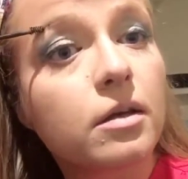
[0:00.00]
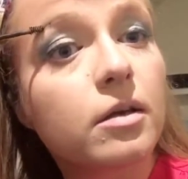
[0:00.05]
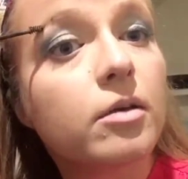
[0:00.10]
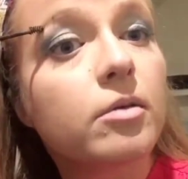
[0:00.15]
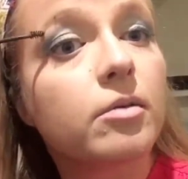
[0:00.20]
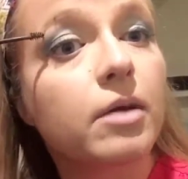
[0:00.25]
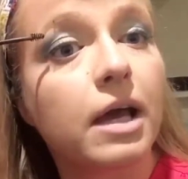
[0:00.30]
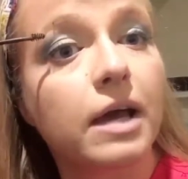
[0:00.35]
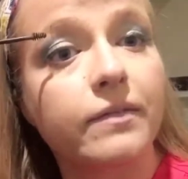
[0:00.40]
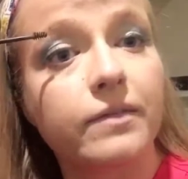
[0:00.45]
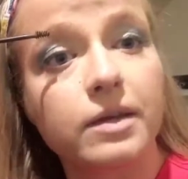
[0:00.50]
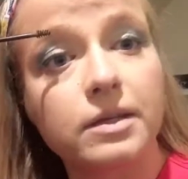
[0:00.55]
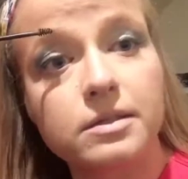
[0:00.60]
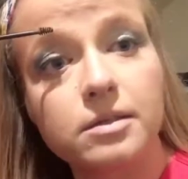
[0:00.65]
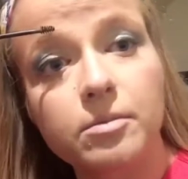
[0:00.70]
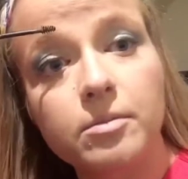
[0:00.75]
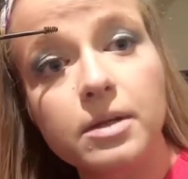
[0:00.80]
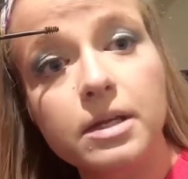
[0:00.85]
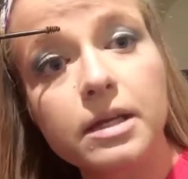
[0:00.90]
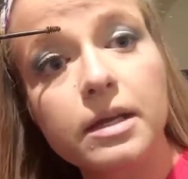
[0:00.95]
having
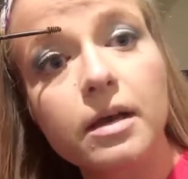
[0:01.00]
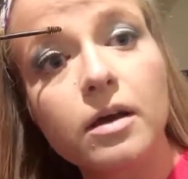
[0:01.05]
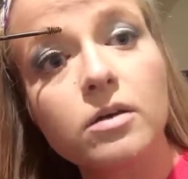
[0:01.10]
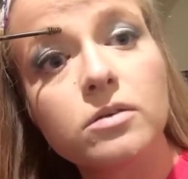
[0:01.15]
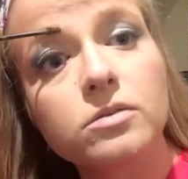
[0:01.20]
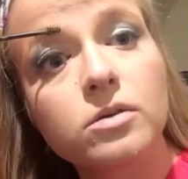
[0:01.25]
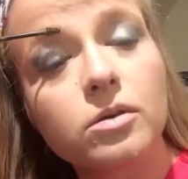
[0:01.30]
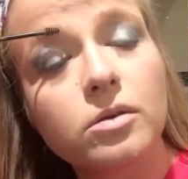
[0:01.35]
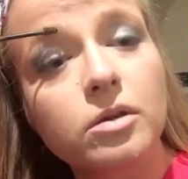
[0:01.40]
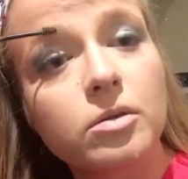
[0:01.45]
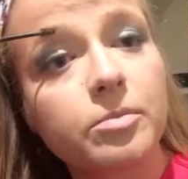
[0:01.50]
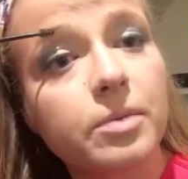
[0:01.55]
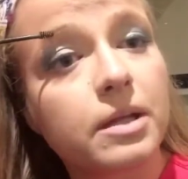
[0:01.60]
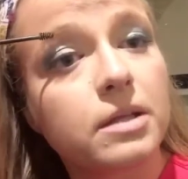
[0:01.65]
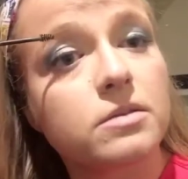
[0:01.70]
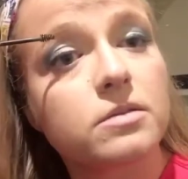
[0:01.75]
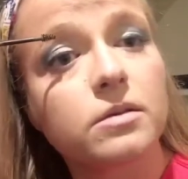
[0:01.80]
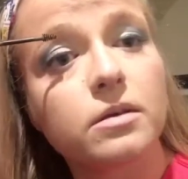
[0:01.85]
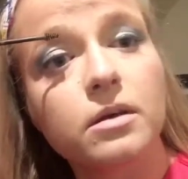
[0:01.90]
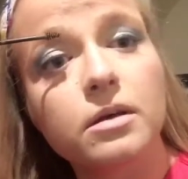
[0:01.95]
somebody else hold the
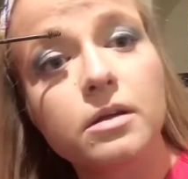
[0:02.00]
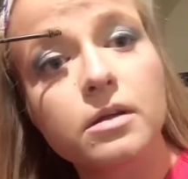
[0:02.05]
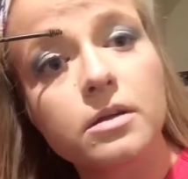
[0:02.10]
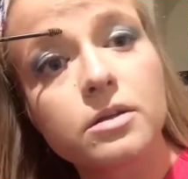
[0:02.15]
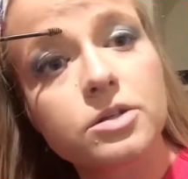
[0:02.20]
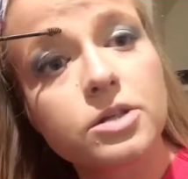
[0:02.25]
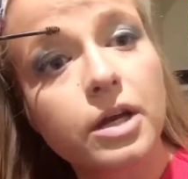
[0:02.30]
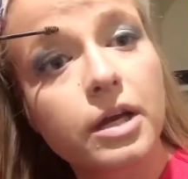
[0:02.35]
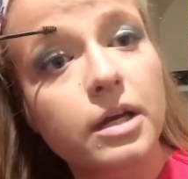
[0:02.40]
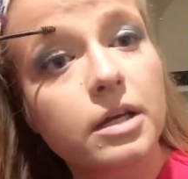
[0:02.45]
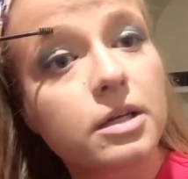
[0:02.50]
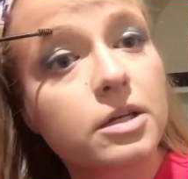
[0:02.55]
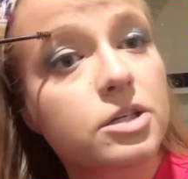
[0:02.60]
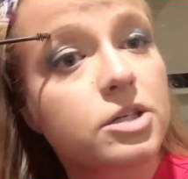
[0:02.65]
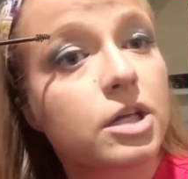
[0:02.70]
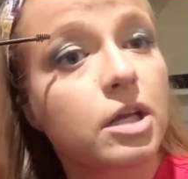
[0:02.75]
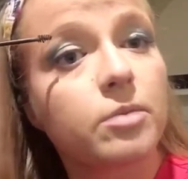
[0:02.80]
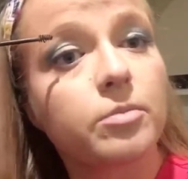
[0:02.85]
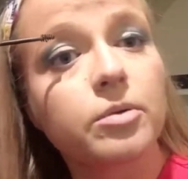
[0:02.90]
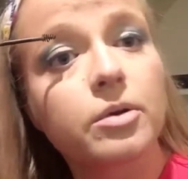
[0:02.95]
pencil and then trying to
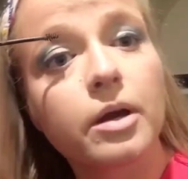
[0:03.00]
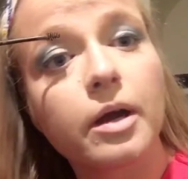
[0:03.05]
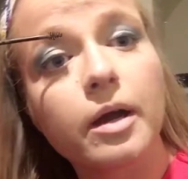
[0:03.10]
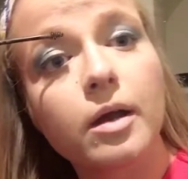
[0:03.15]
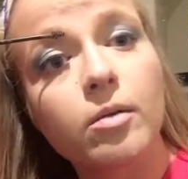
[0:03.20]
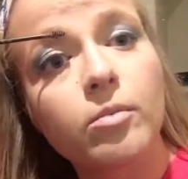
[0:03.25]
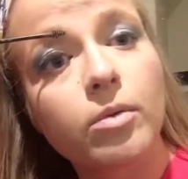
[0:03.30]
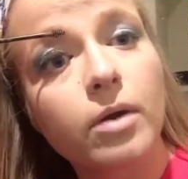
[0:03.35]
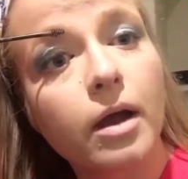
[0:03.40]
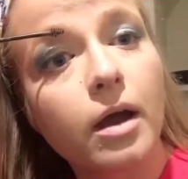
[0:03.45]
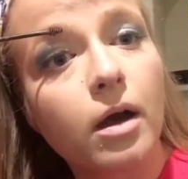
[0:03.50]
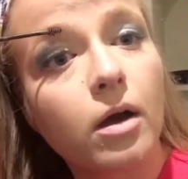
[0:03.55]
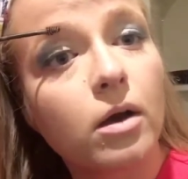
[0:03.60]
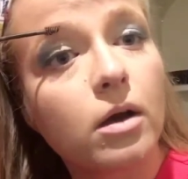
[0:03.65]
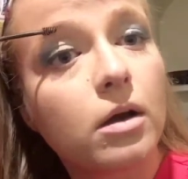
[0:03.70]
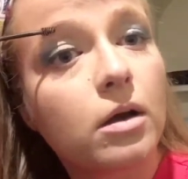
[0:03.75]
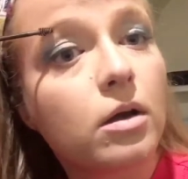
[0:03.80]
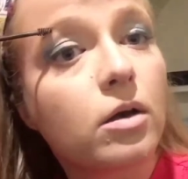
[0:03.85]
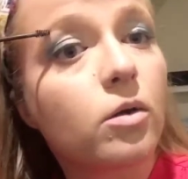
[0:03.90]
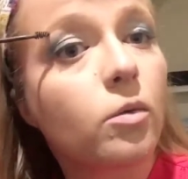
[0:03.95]
shape your eyebrow
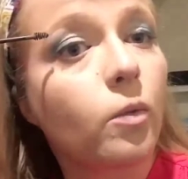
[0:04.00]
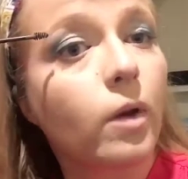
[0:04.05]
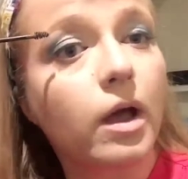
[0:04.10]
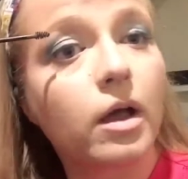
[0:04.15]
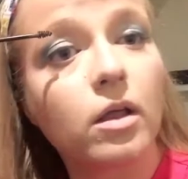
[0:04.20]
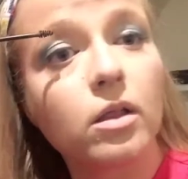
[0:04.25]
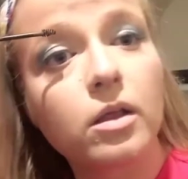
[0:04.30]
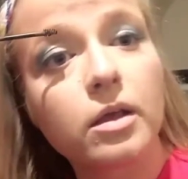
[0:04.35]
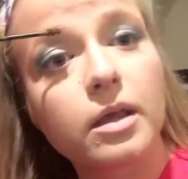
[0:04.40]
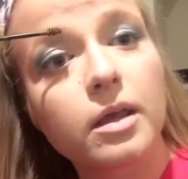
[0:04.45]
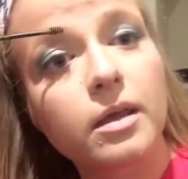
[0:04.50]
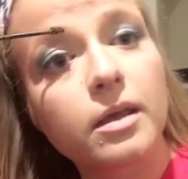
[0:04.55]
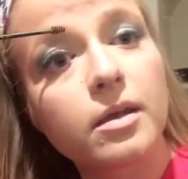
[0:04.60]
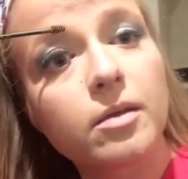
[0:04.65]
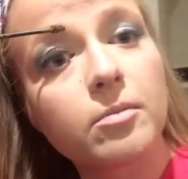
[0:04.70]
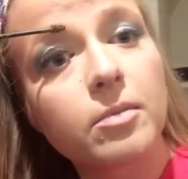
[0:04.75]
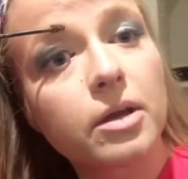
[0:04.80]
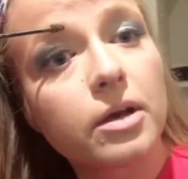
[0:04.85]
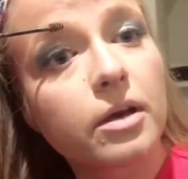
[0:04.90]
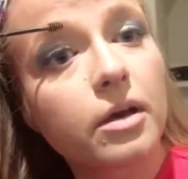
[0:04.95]
while looking in a
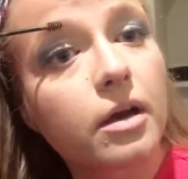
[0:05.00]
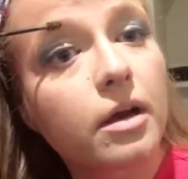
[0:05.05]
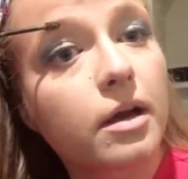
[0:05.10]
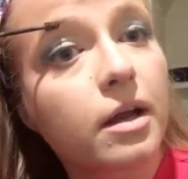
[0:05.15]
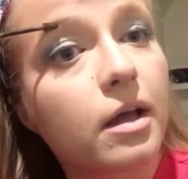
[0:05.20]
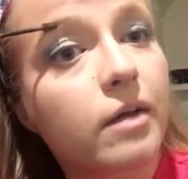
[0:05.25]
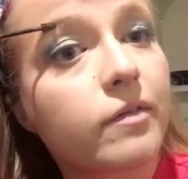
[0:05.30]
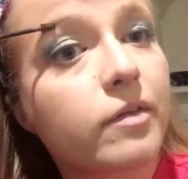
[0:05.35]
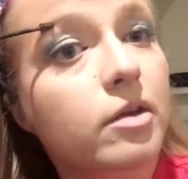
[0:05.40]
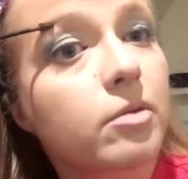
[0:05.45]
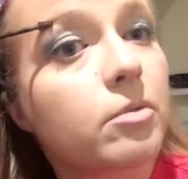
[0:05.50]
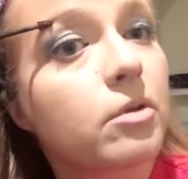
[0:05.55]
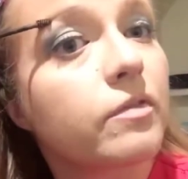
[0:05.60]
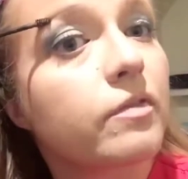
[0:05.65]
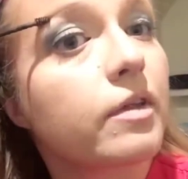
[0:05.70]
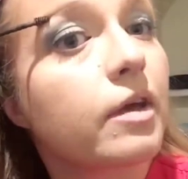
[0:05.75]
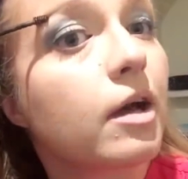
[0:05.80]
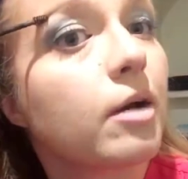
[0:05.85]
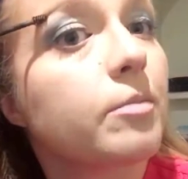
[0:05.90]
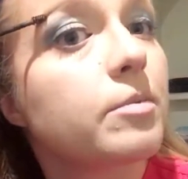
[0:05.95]
mirror and having to move the
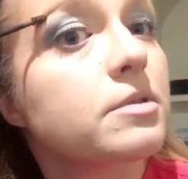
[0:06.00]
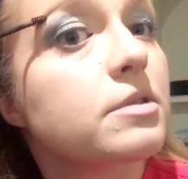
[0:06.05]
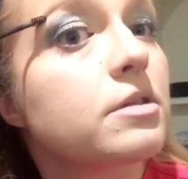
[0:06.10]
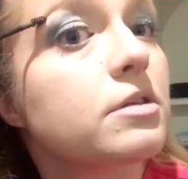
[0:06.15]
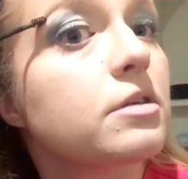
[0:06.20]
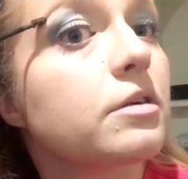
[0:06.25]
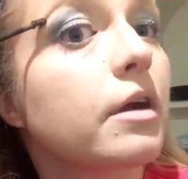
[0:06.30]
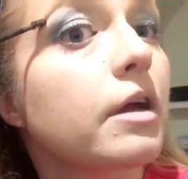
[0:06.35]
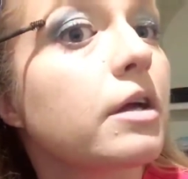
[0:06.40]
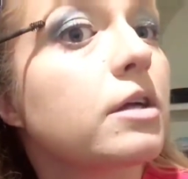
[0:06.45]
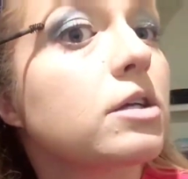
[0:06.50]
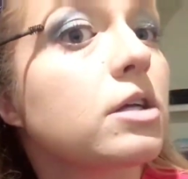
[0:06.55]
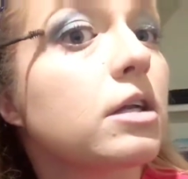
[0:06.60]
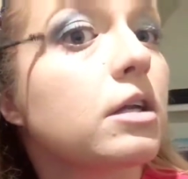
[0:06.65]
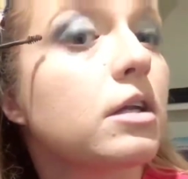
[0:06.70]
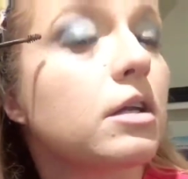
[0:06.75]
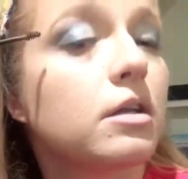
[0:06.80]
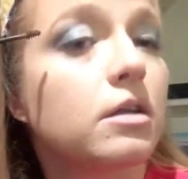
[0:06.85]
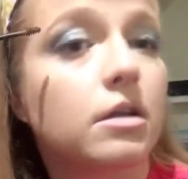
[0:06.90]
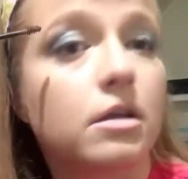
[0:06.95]
opposite direction,
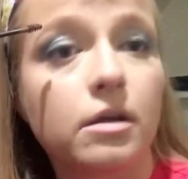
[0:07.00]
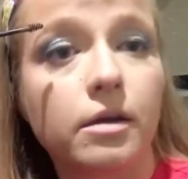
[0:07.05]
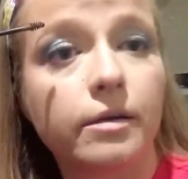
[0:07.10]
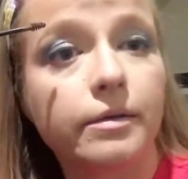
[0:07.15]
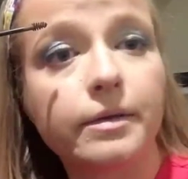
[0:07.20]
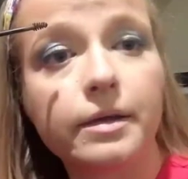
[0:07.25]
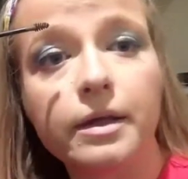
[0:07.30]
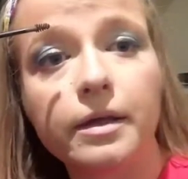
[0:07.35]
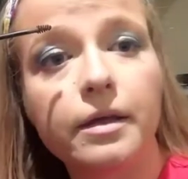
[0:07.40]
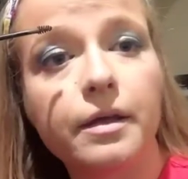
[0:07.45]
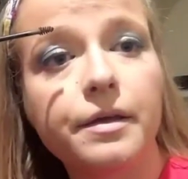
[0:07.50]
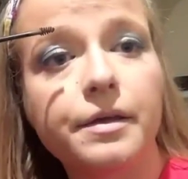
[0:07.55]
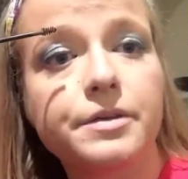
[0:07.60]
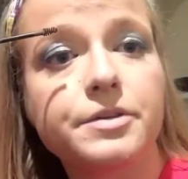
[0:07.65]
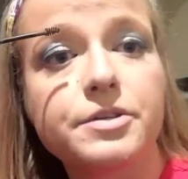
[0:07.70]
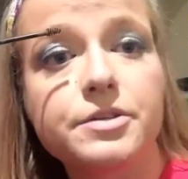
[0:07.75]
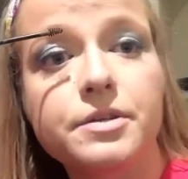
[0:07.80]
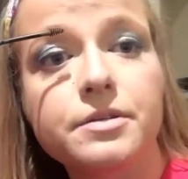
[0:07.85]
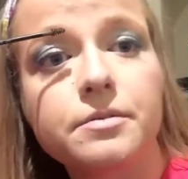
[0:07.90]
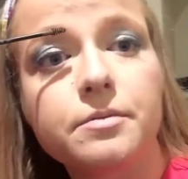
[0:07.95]
it just
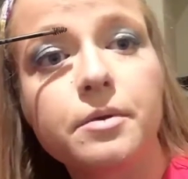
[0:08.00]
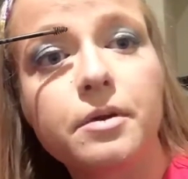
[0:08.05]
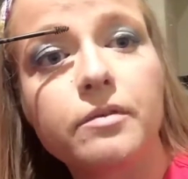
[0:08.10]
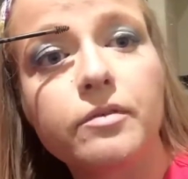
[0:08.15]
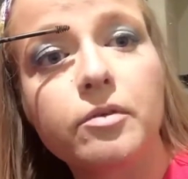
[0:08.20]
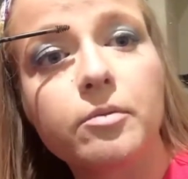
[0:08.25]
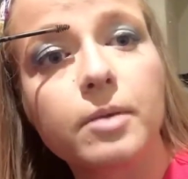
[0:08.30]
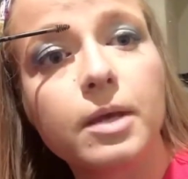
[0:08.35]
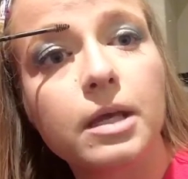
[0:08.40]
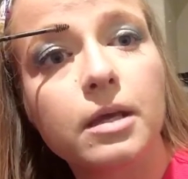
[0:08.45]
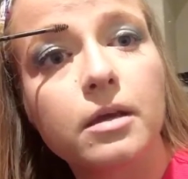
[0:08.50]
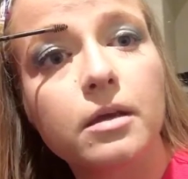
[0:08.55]
doesn't work for me.